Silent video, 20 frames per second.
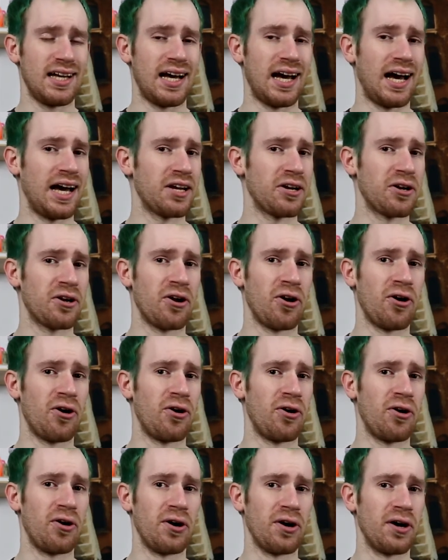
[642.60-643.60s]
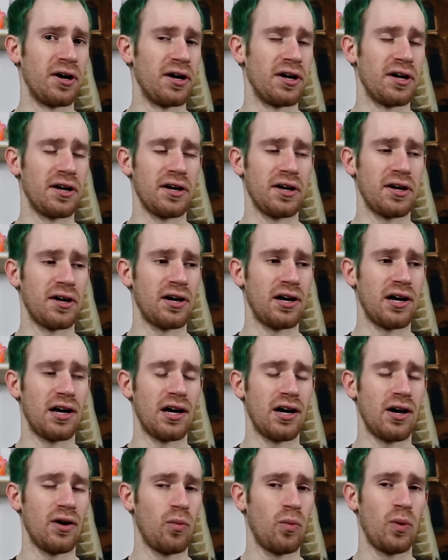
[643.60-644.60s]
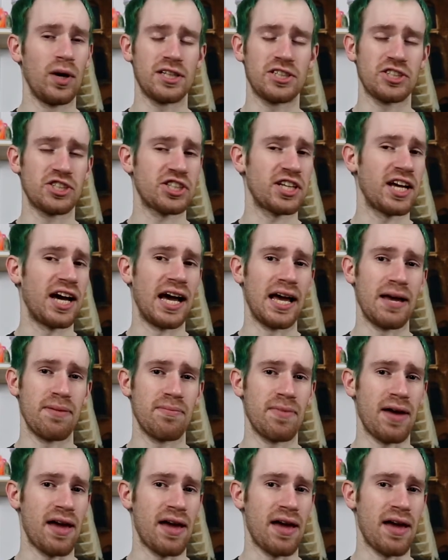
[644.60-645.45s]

I don't know which time.